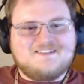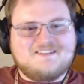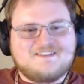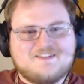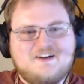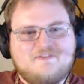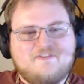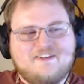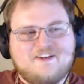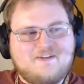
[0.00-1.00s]

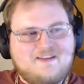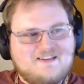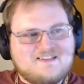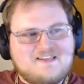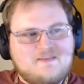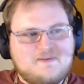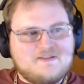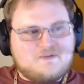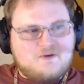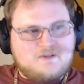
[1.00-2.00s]
Scruffy, though, he likes to keep
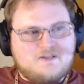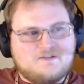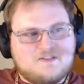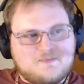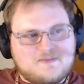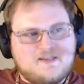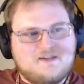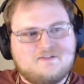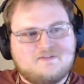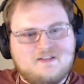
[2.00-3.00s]
his roadkill to
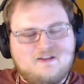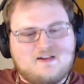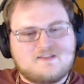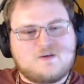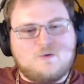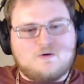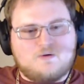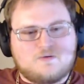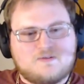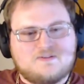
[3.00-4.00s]
himself. He likes
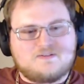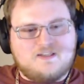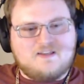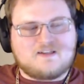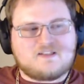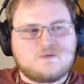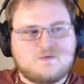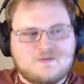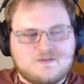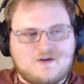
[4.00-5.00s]
squirrels. He likes
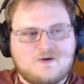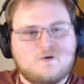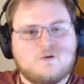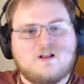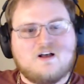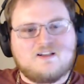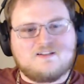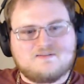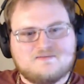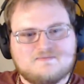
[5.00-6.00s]
squirrels a whole lot.
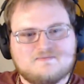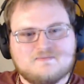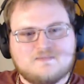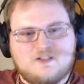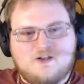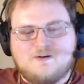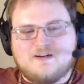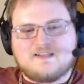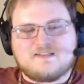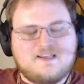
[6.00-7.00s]
You know what?
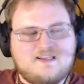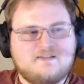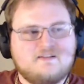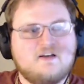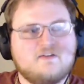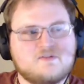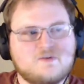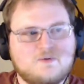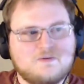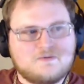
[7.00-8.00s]
I'd say he loves
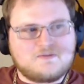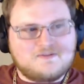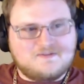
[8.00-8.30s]
squirrels.